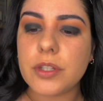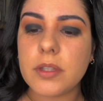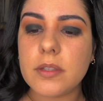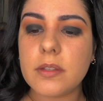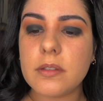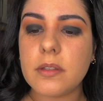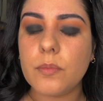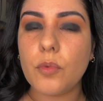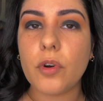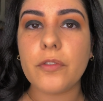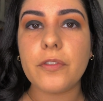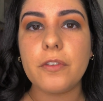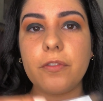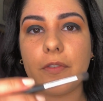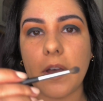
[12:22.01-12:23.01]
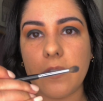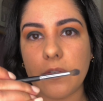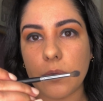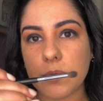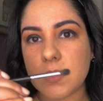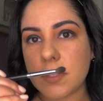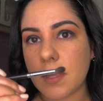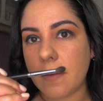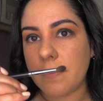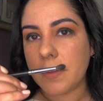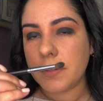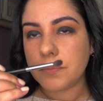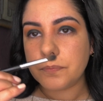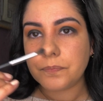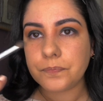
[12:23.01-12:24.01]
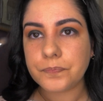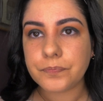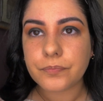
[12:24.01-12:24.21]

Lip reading: This is the Morphe 507.